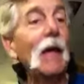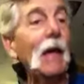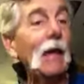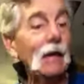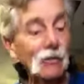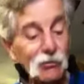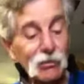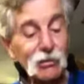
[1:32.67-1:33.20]

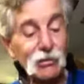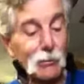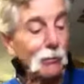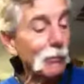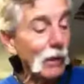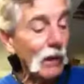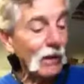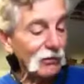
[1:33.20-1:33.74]
And it's just
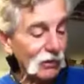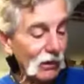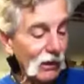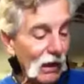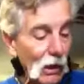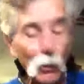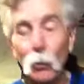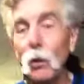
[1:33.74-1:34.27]
amazing
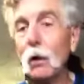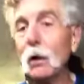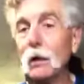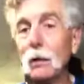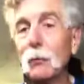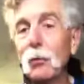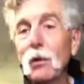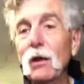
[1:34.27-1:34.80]
how well
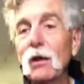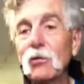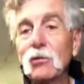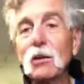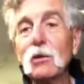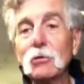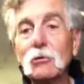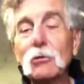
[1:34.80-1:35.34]
it plays
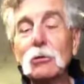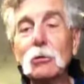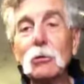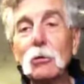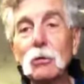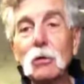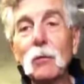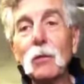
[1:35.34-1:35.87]
in
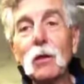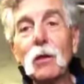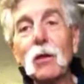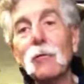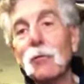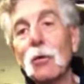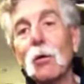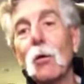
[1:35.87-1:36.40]
tune
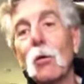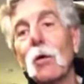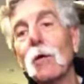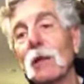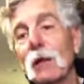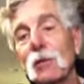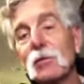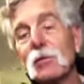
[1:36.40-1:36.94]
for a horn
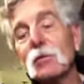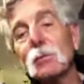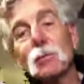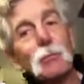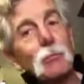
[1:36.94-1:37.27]
that's